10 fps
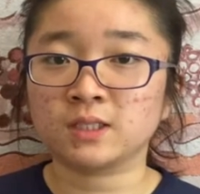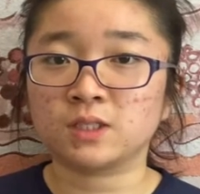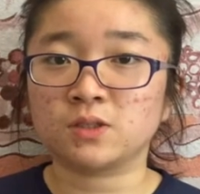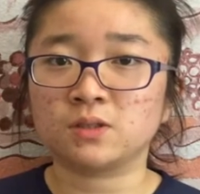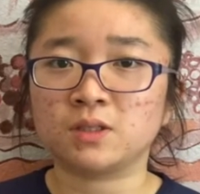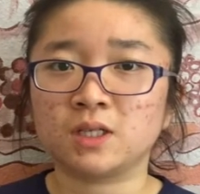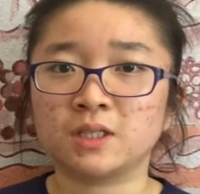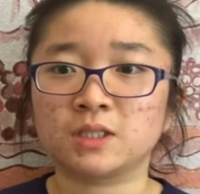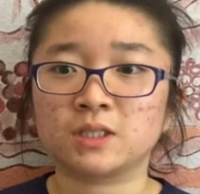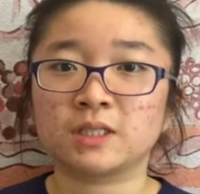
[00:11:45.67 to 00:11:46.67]
you need
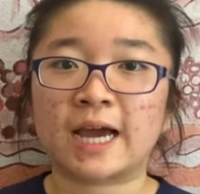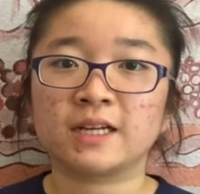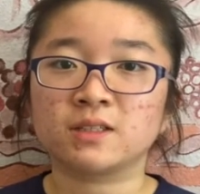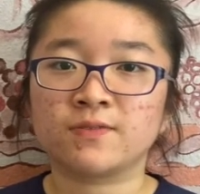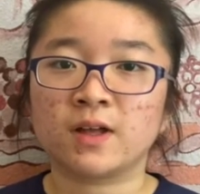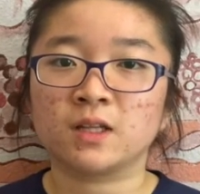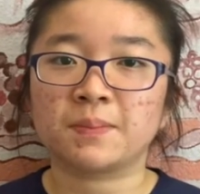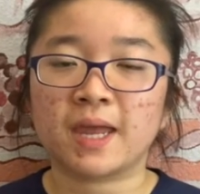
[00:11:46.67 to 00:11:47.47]
to kind of develop